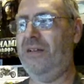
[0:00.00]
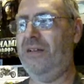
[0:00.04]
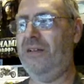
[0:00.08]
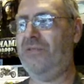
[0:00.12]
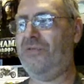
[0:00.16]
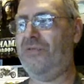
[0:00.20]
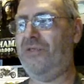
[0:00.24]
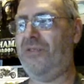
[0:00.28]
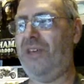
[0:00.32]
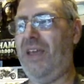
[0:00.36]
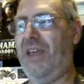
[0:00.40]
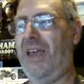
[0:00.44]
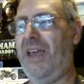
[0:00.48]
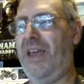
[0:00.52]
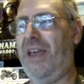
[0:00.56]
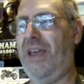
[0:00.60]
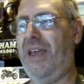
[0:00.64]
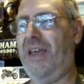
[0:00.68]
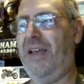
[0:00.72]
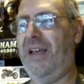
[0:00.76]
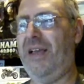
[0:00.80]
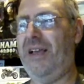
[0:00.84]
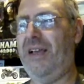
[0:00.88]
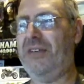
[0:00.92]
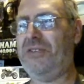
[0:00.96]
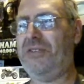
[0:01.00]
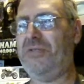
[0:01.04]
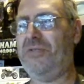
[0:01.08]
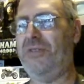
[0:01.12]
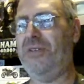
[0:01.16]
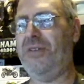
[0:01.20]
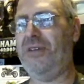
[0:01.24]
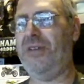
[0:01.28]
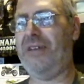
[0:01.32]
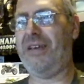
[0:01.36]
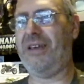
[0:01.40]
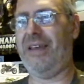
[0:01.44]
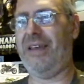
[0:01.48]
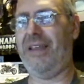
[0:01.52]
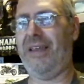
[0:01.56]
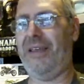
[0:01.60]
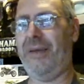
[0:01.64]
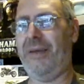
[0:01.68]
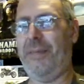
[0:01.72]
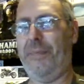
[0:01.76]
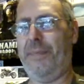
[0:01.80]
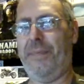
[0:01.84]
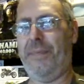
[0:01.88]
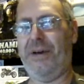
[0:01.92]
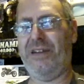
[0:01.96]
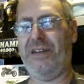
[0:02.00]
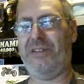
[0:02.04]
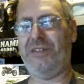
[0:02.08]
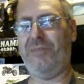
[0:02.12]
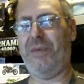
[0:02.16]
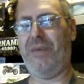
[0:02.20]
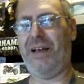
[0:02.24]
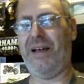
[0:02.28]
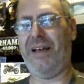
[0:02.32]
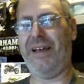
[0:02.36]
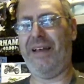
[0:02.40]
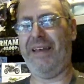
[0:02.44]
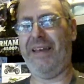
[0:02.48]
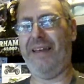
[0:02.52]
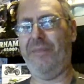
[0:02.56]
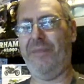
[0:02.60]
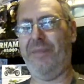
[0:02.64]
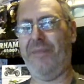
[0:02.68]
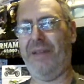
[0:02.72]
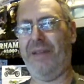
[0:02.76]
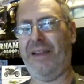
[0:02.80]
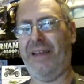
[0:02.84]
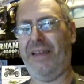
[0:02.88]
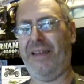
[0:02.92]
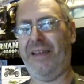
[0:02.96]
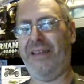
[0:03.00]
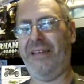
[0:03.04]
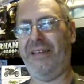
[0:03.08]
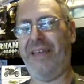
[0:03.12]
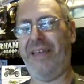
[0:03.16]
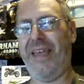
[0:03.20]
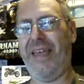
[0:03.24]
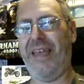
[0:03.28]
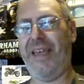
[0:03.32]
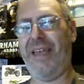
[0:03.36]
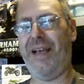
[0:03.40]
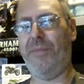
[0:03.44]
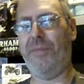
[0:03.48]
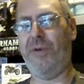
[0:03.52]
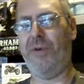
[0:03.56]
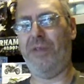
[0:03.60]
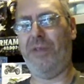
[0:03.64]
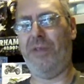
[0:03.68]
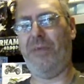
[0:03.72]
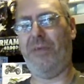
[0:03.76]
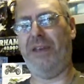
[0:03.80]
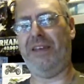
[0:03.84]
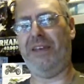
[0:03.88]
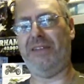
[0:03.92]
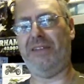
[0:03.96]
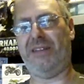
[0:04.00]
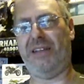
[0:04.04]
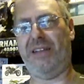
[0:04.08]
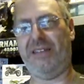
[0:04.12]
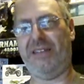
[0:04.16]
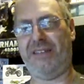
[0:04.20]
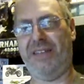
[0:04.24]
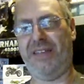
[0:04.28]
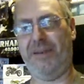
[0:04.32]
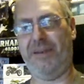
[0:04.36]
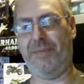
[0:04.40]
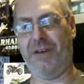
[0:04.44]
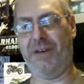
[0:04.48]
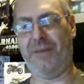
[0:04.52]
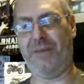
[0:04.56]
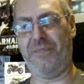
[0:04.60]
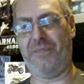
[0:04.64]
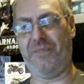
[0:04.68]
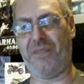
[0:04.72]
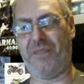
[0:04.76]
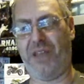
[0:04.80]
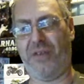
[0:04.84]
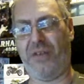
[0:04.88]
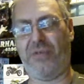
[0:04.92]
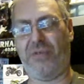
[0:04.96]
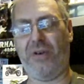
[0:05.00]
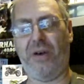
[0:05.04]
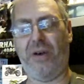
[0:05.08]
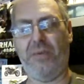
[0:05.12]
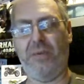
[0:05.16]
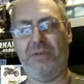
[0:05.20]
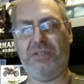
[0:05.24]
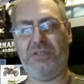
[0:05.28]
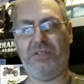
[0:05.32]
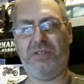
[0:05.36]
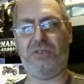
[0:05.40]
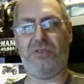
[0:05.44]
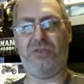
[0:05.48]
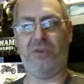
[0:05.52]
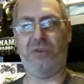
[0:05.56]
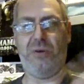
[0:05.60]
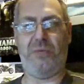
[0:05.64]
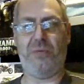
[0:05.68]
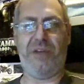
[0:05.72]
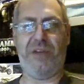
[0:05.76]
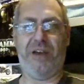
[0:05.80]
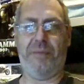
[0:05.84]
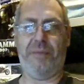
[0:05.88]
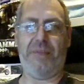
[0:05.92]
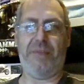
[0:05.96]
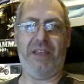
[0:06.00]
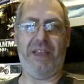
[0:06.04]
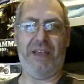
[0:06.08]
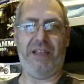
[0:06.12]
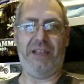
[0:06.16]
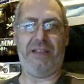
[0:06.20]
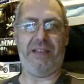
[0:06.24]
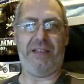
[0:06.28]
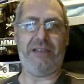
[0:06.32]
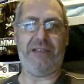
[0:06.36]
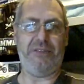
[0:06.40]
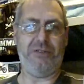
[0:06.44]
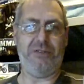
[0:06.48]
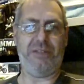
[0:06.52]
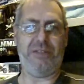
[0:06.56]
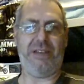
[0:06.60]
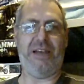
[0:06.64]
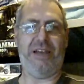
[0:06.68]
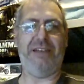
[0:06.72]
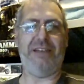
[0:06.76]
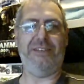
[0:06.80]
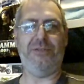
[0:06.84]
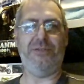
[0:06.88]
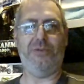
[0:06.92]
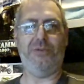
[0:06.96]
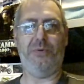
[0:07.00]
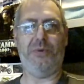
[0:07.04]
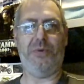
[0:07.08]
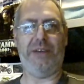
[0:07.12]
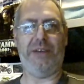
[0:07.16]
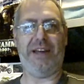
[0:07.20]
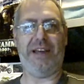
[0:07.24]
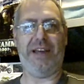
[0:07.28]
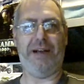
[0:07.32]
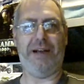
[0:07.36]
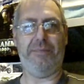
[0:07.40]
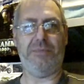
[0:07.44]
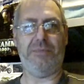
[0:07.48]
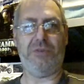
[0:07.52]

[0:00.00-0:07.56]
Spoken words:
So yeah, it's going to kind of pass by and be like, yeah, I'm on the way to 60, but I thought I would just do a wee update and let you guys know where I am.